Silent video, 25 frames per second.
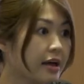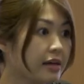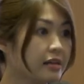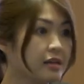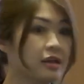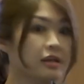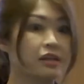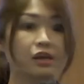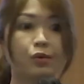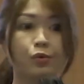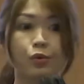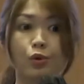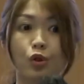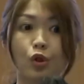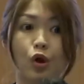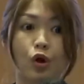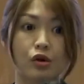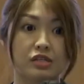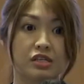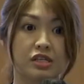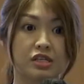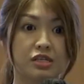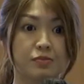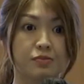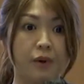then he will lose
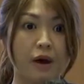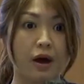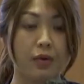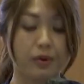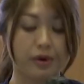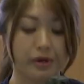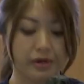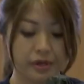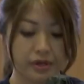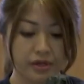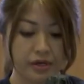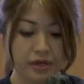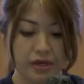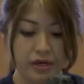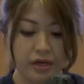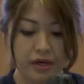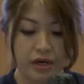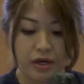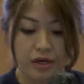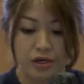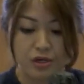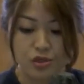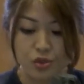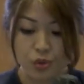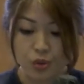his power.
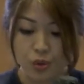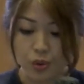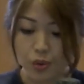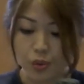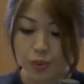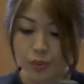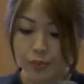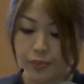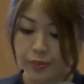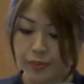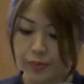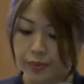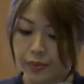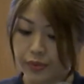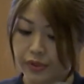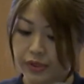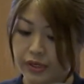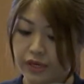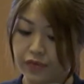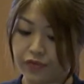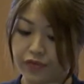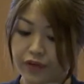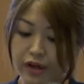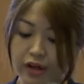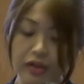So he
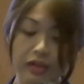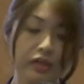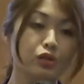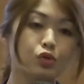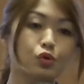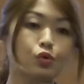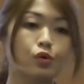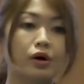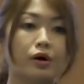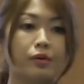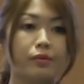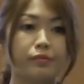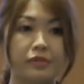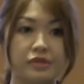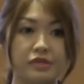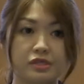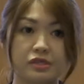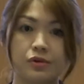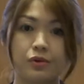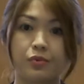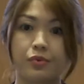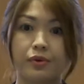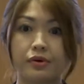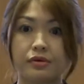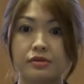fell into a
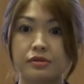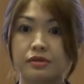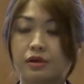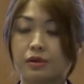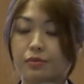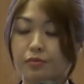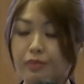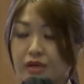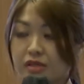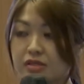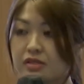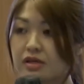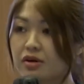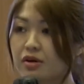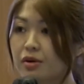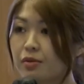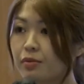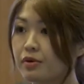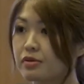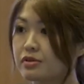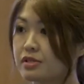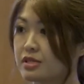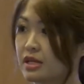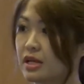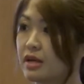miserable,
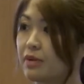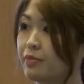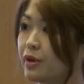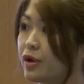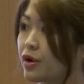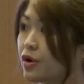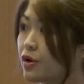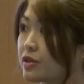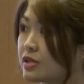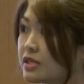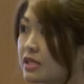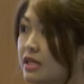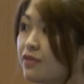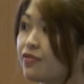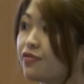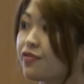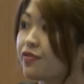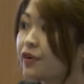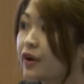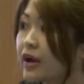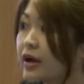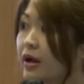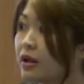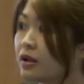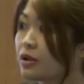miserable state because he
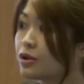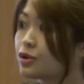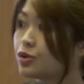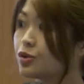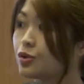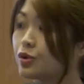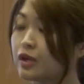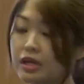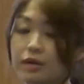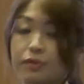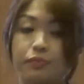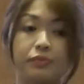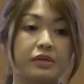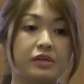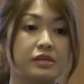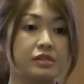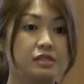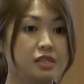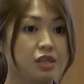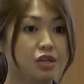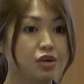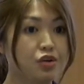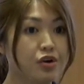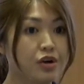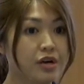failed to keep the
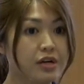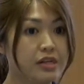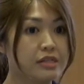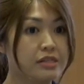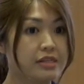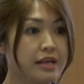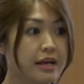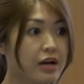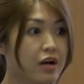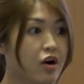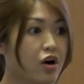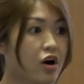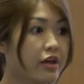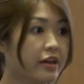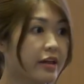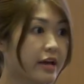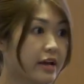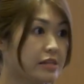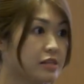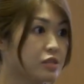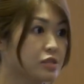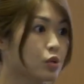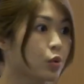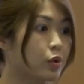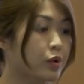secret that God
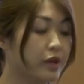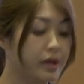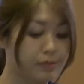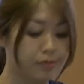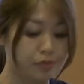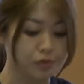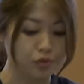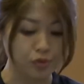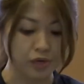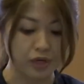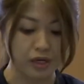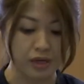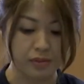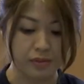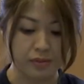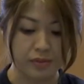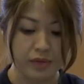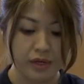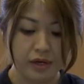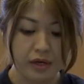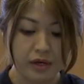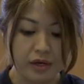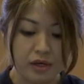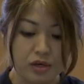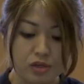has told him to keep.
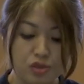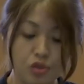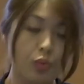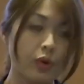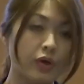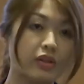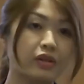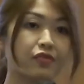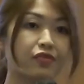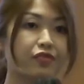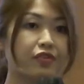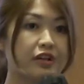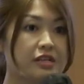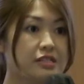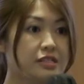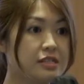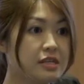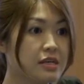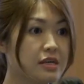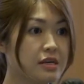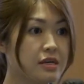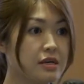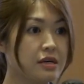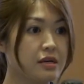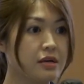So when the
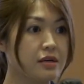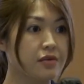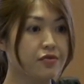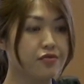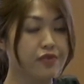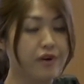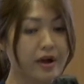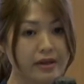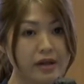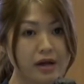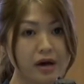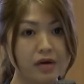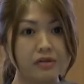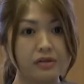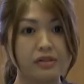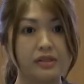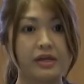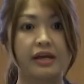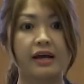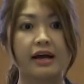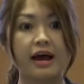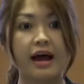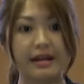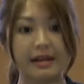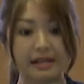Philistines find out, they
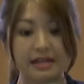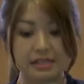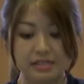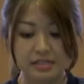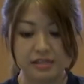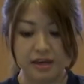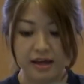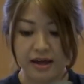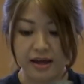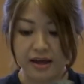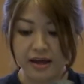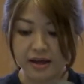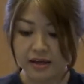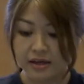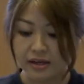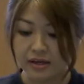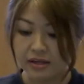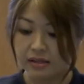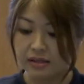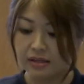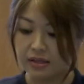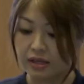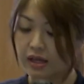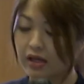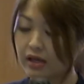cut his hair,
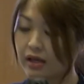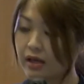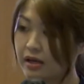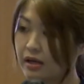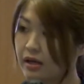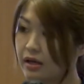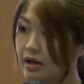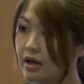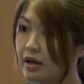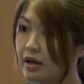they